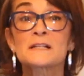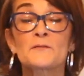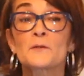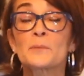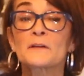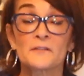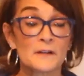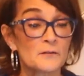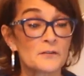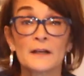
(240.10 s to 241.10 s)
never a big
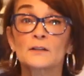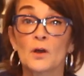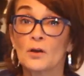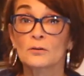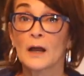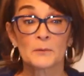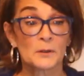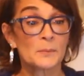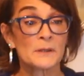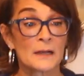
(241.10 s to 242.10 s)
fan of reggaeton. I'm
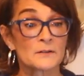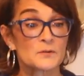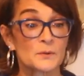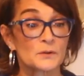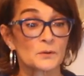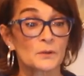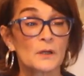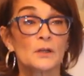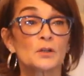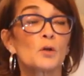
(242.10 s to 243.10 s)
going to be honest with you.
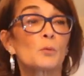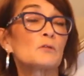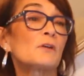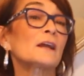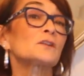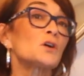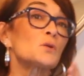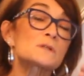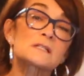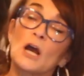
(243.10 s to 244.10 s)
When
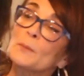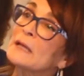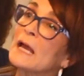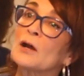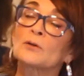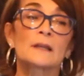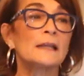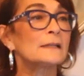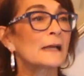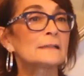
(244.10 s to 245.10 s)
reggaeton was coming out,
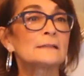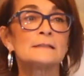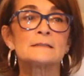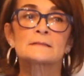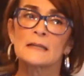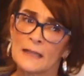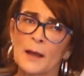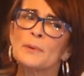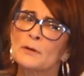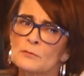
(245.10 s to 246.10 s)
late 90s, and it
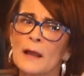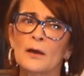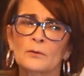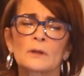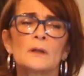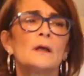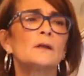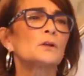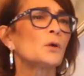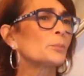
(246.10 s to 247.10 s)
had been around,
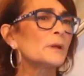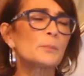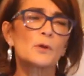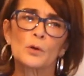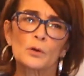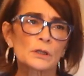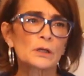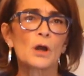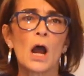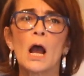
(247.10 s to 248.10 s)
people
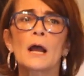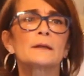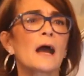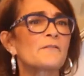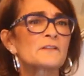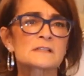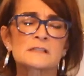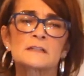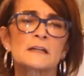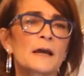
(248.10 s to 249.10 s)
earlier on,
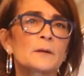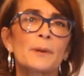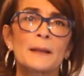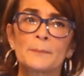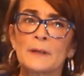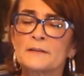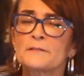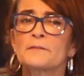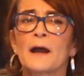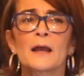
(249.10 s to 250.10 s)
obviously it had a
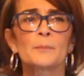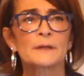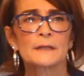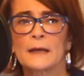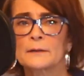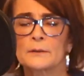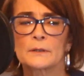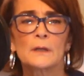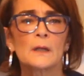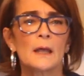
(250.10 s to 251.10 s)
Panamanian vibe and it
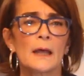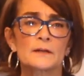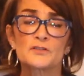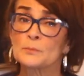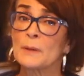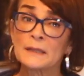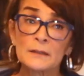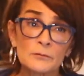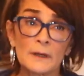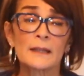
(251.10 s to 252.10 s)
had a
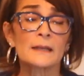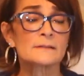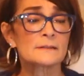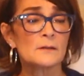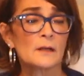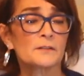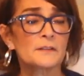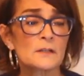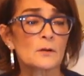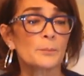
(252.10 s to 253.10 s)
Jamaican reggae
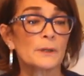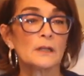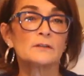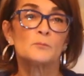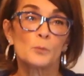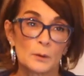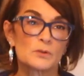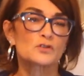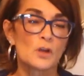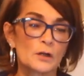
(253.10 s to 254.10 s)
thing, but when it
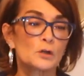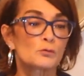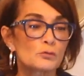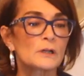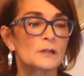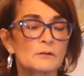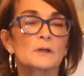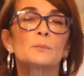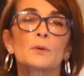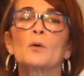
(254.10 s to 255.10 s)
was starting to
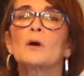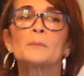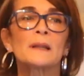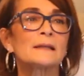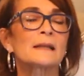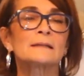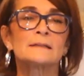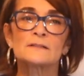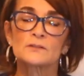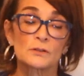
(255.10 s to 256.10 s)
really blow up, late
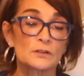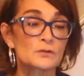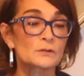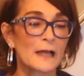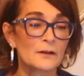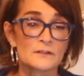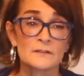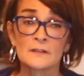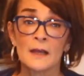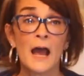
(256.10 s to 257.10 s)
90s, early
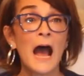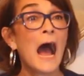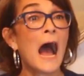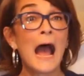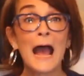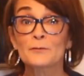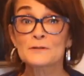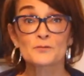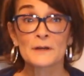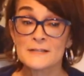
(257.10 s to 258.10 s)
2000s, I
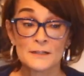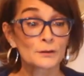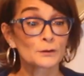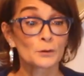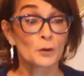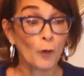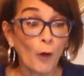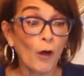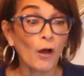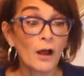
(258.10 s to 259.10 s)
was raising a little
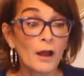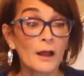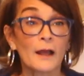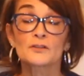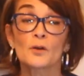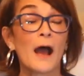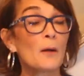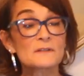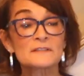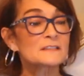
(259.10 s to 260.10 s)
girl. So
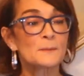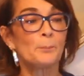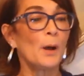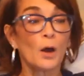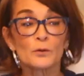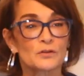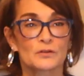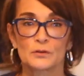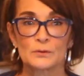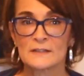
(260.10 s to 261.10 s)
I wasn't
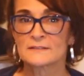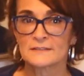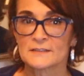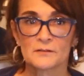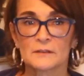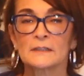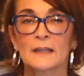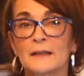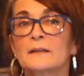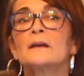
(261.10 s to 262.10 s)
supposed to necessarily
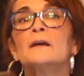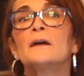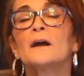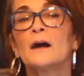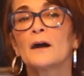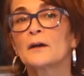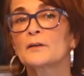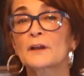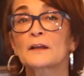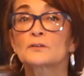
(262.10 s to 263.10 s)
like
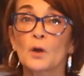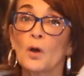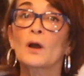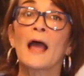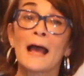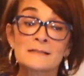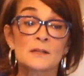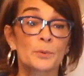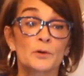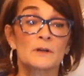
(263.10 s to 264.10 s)
reggaeton as
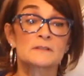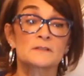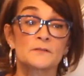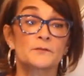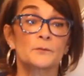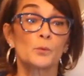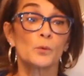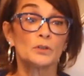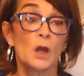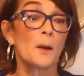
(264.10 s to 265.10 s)
a progressive
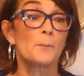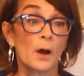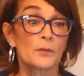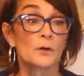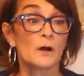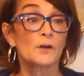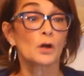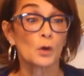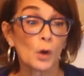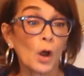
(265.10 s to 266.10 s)
young mother of
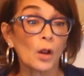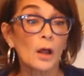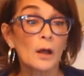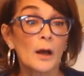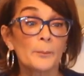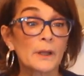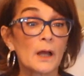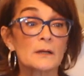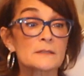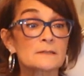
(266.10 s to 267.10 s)
a girl,
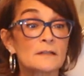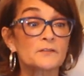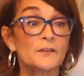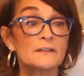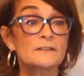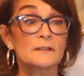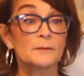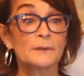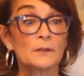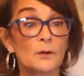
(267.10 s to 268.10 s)
because let's face
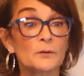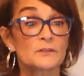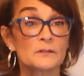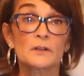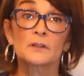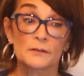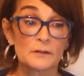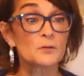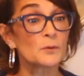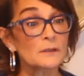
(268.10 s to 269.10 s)
it, the
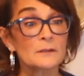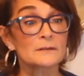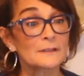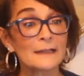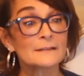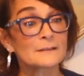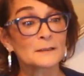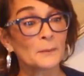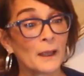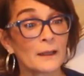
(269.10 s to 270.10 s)
lyrics were a little
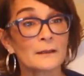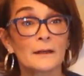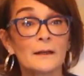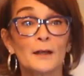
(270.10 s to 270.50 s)
dicey, man.